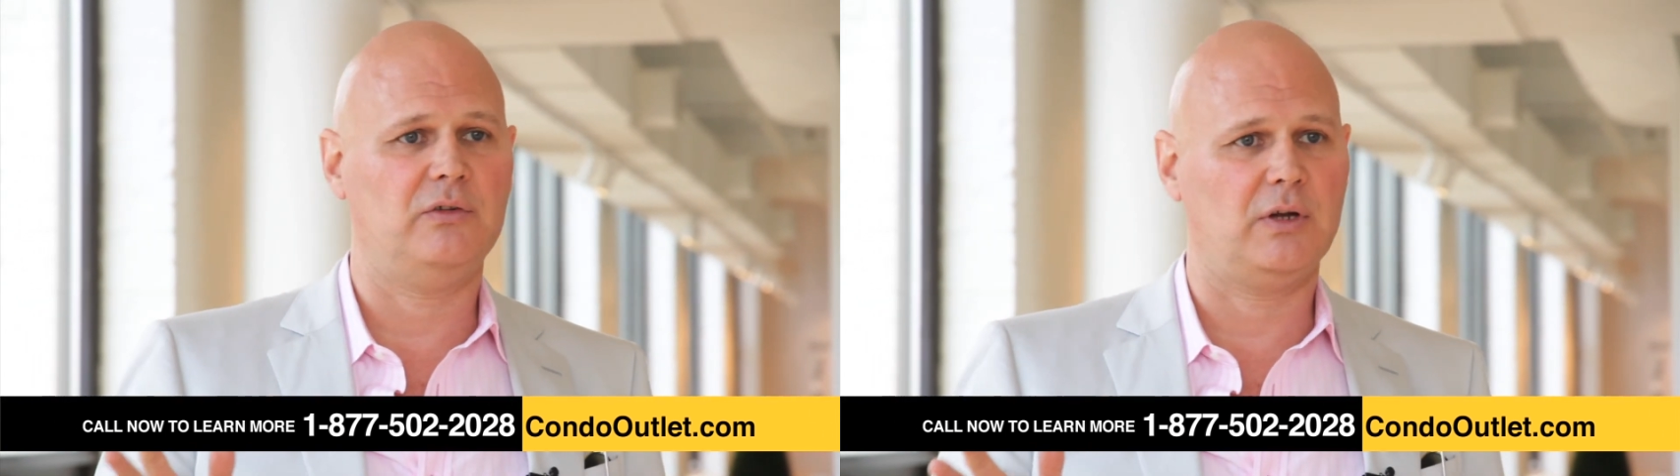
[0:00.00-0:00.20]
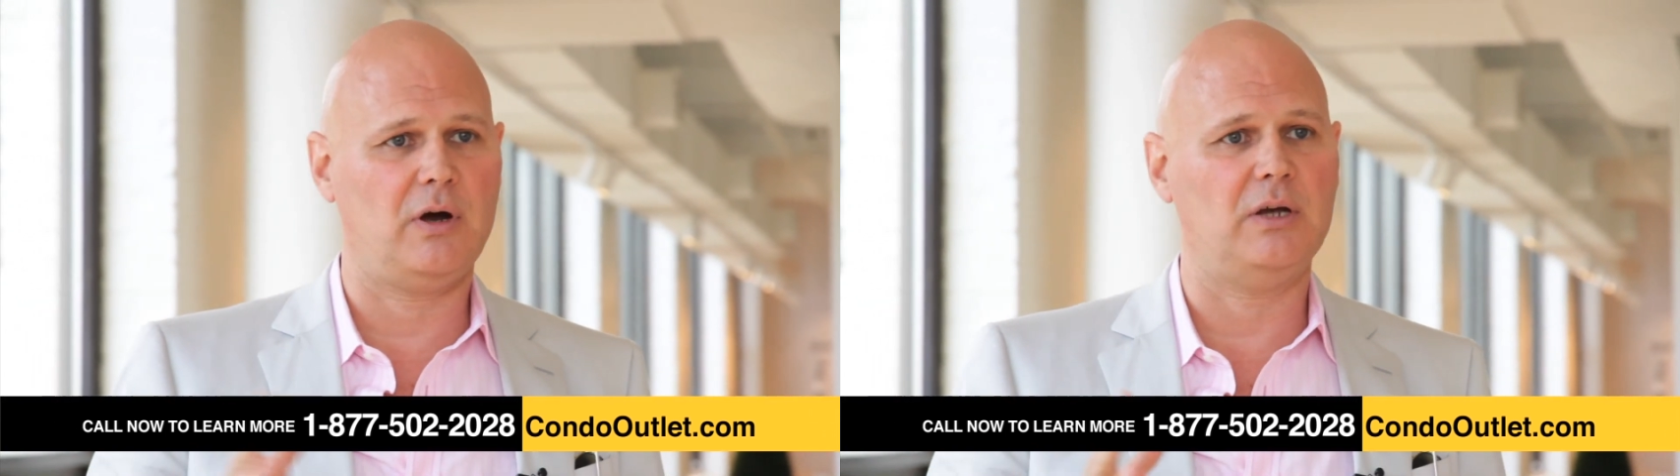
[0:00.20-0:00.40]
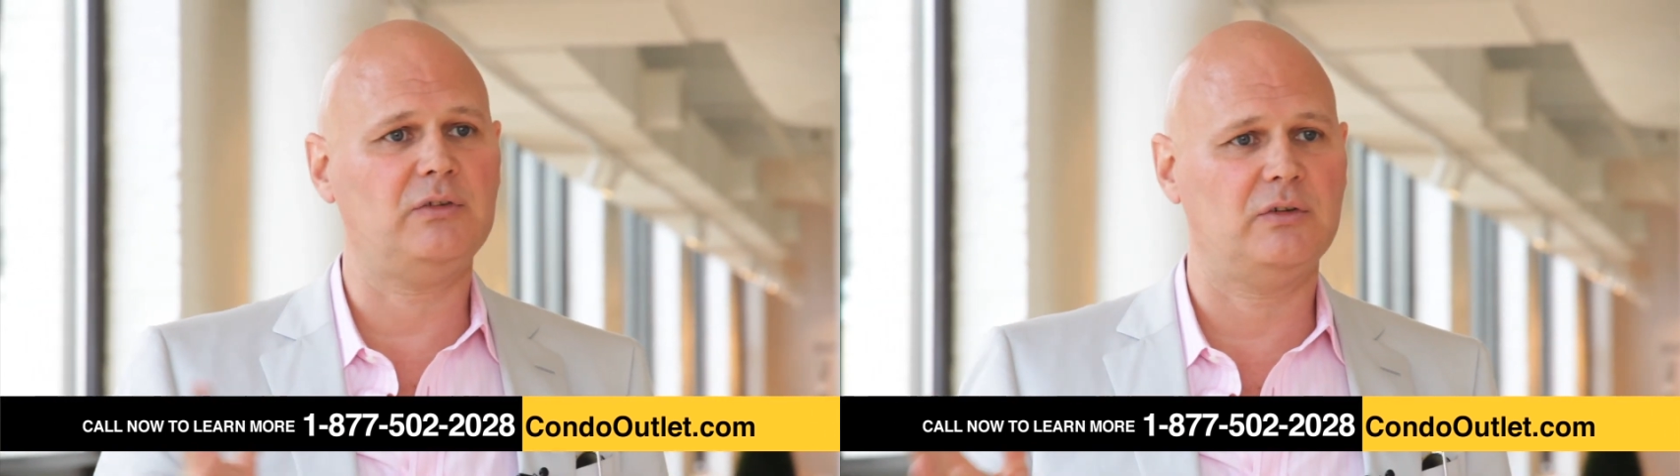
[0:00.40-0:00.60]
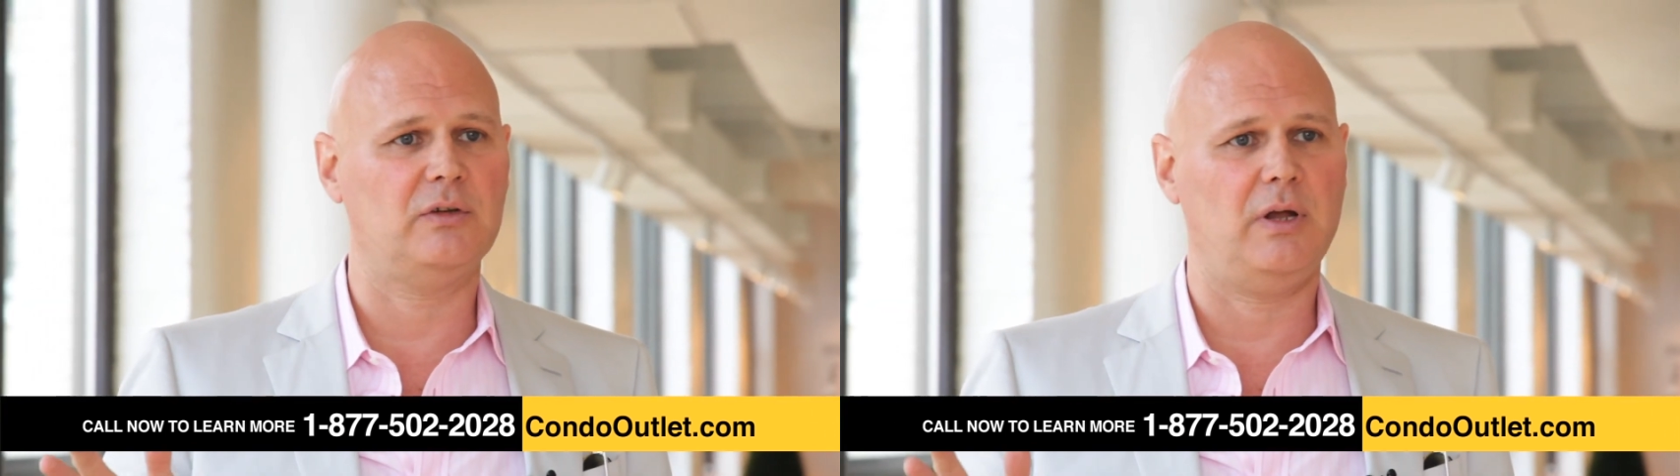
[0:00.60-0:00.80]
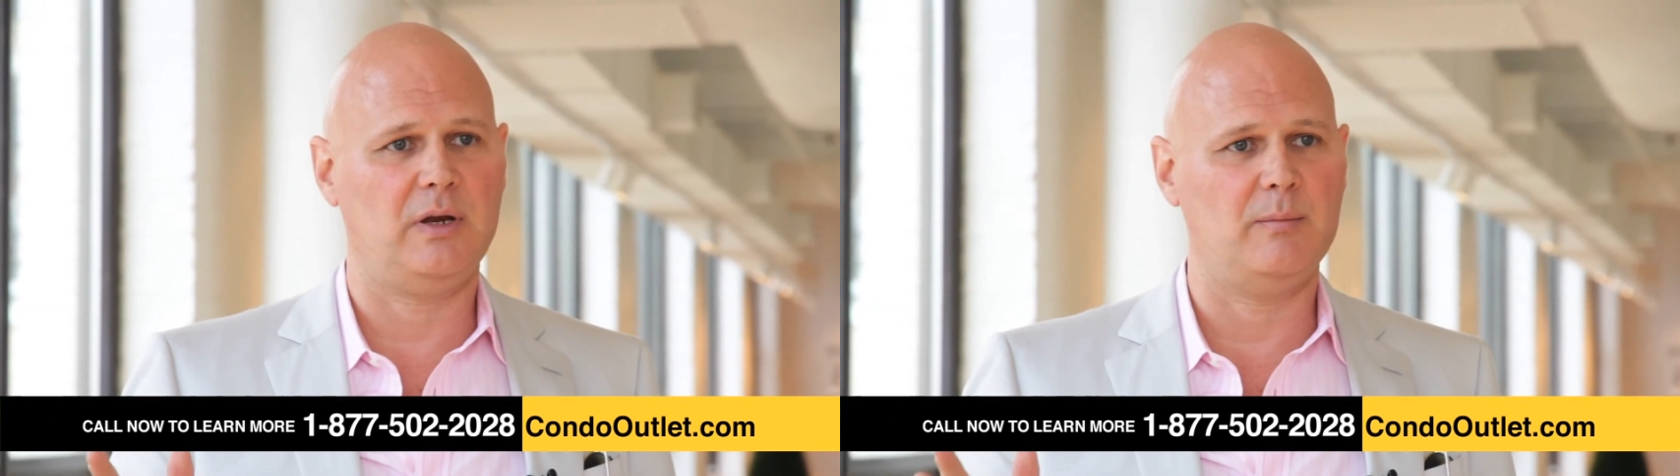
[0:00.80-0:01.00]
that cost us
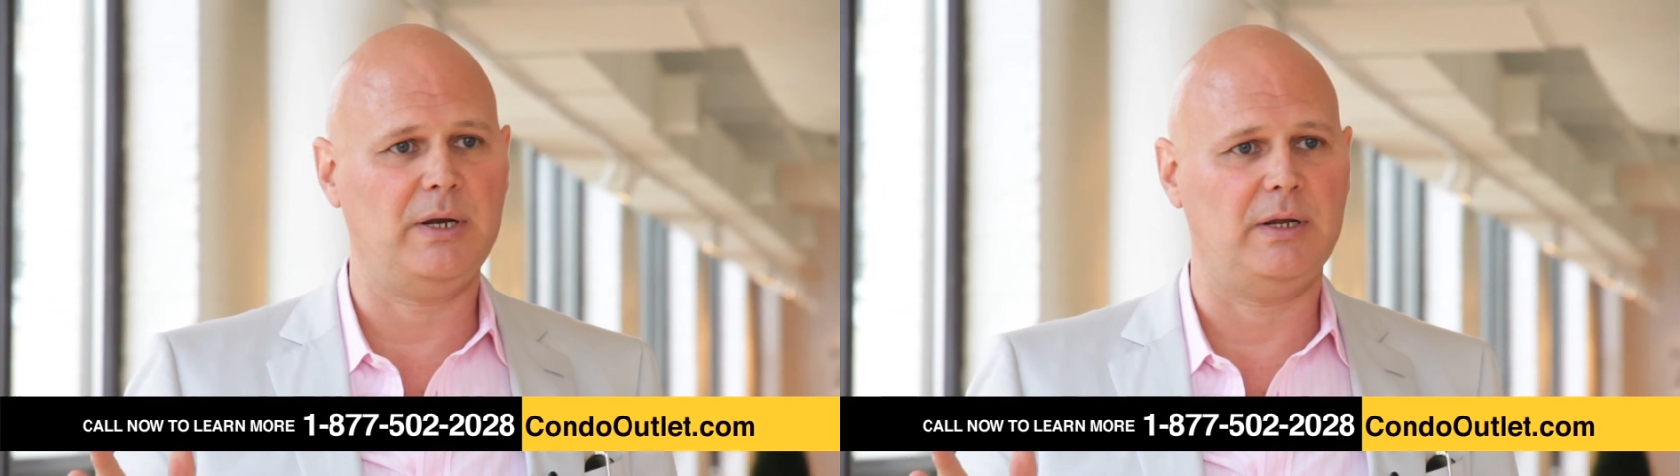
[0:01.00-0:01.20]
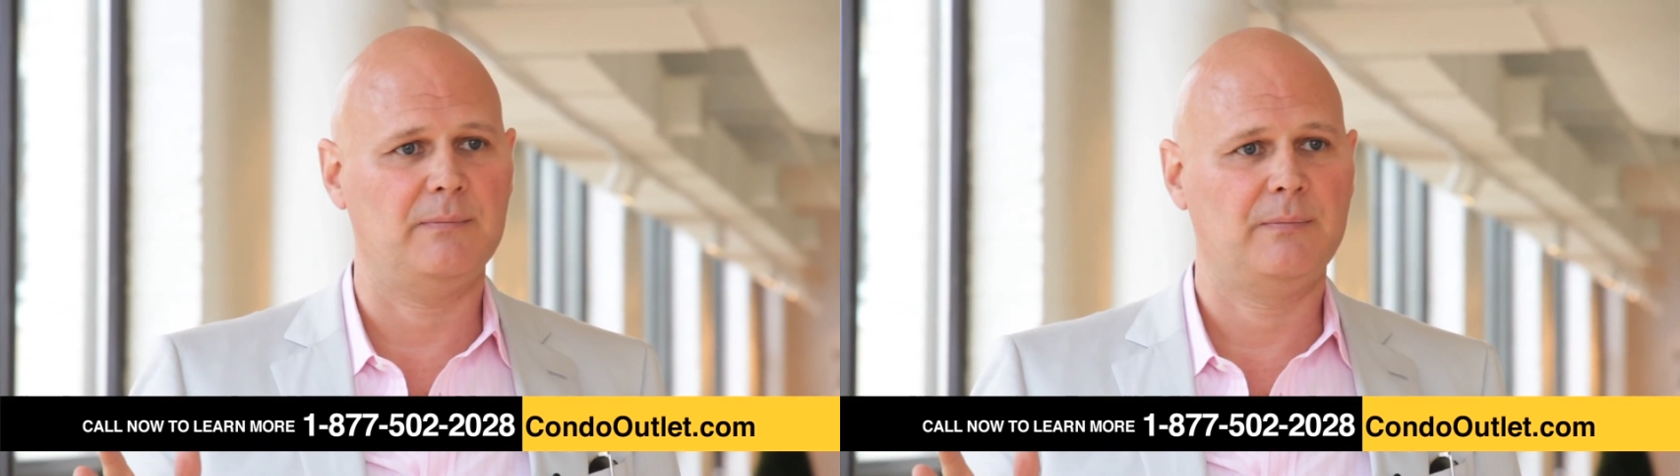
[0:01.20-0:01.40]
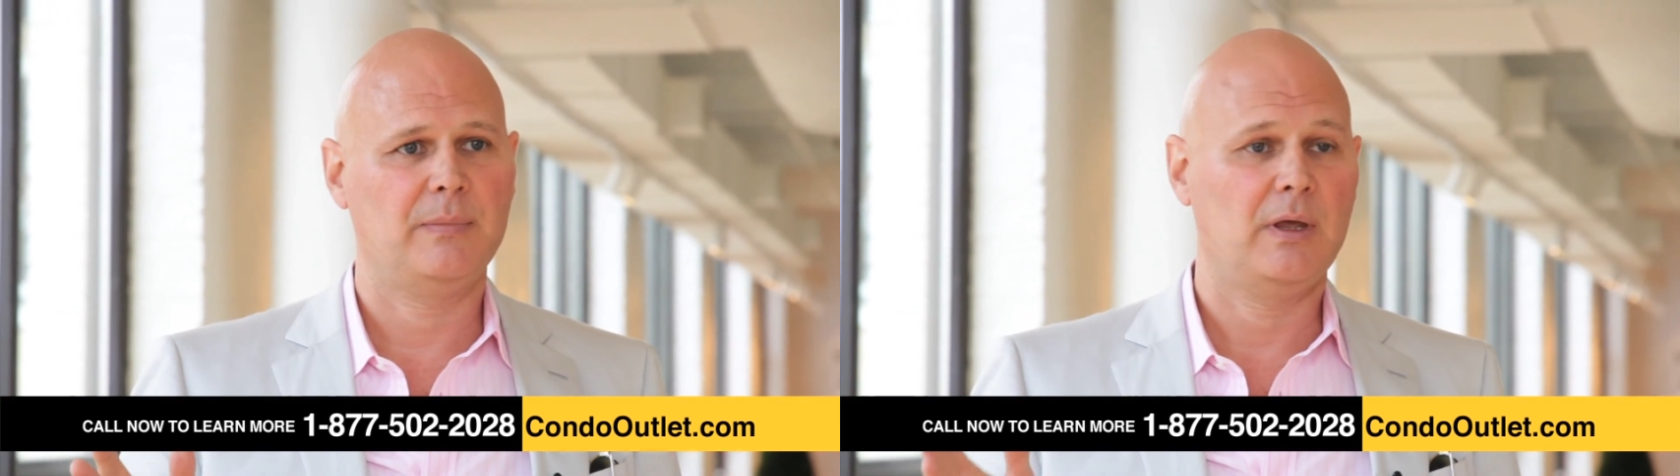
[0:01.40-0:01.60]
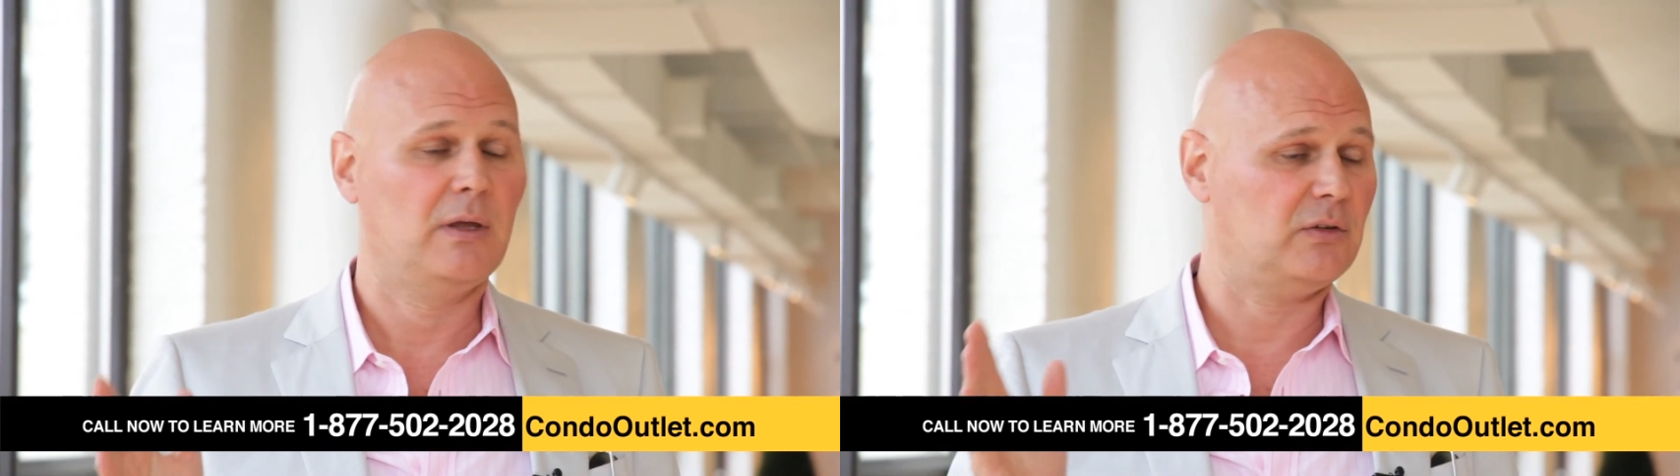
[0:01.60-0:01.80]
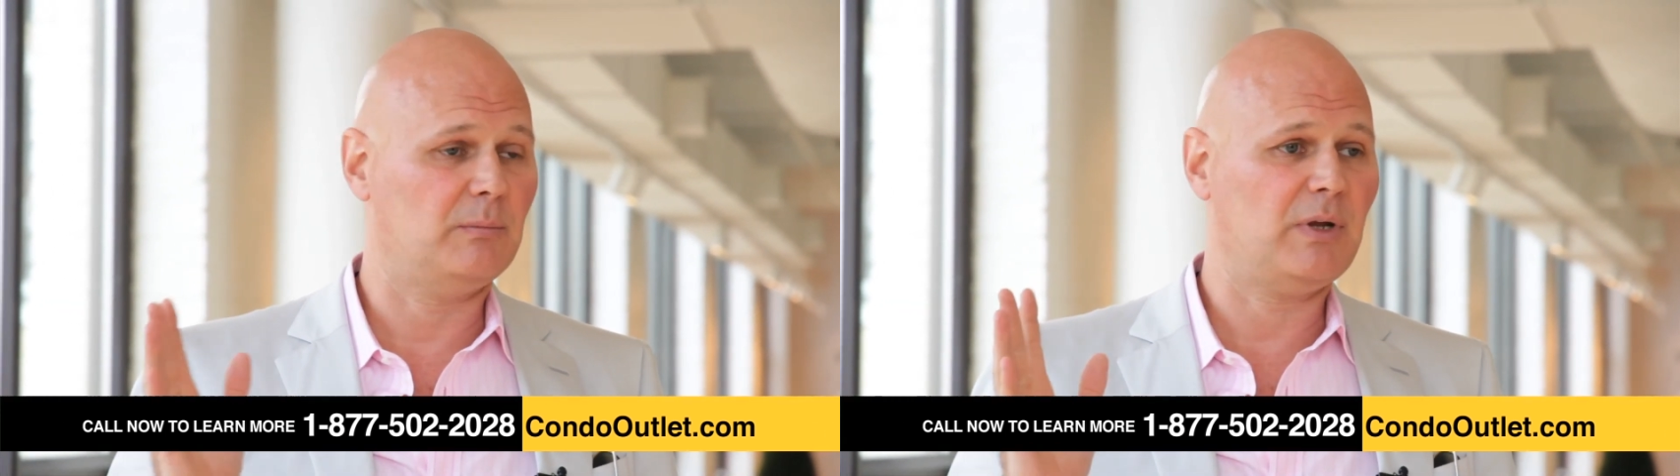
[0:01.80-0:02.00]
a lot of money,
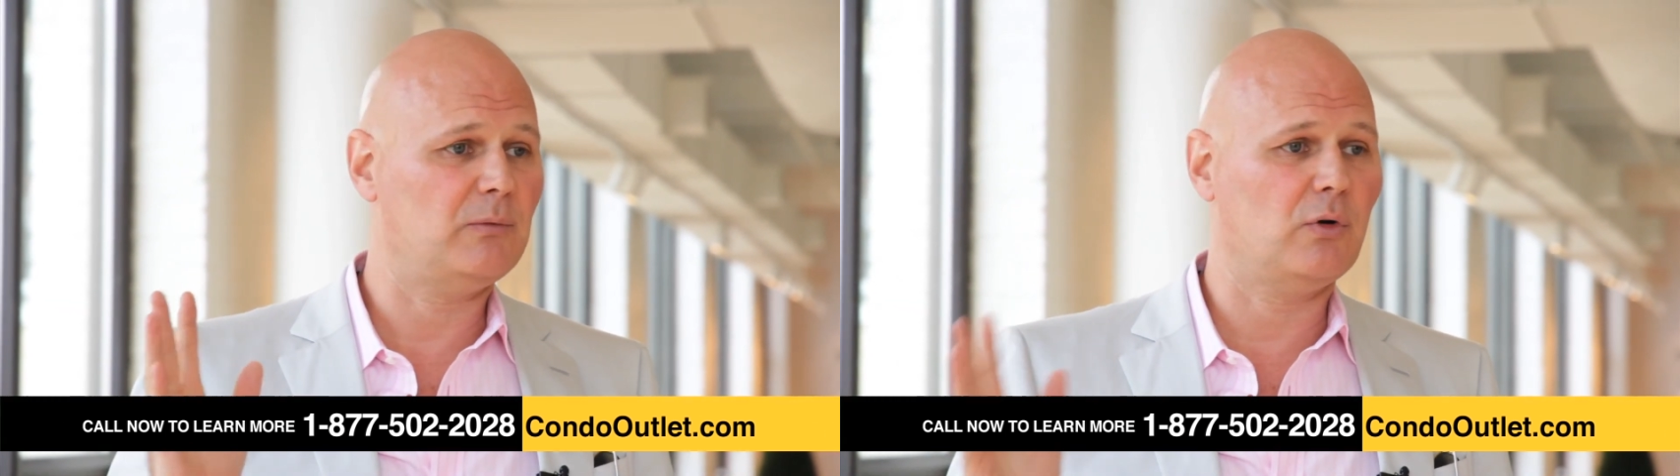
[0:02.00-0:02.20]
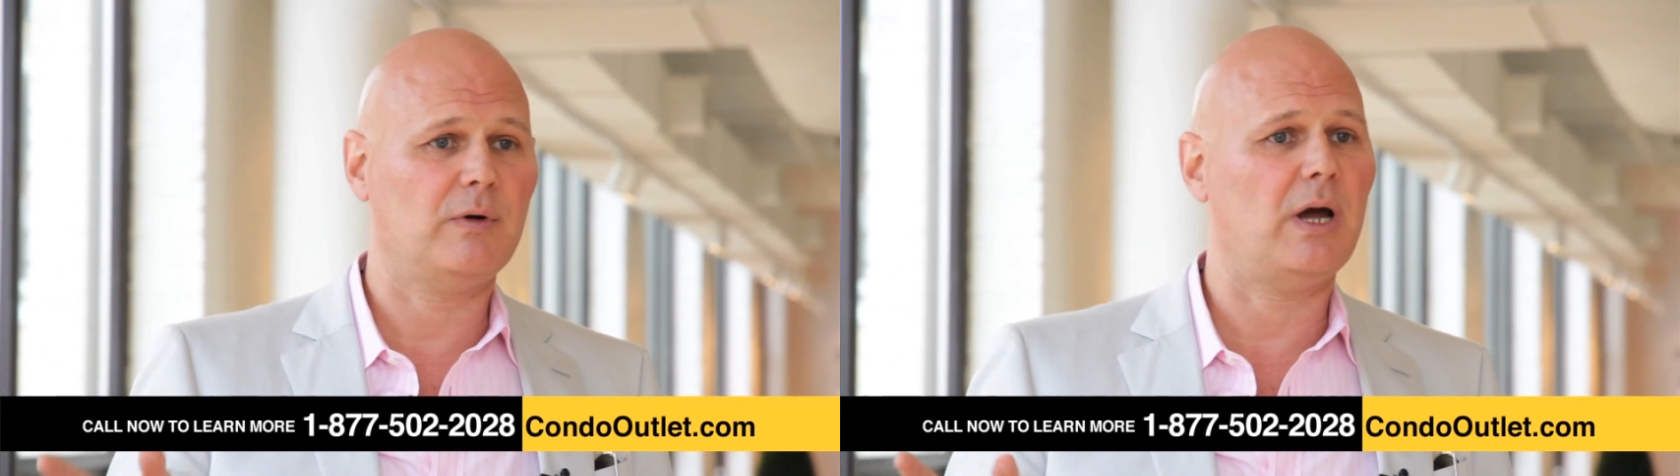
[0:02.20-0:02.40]
sometimes over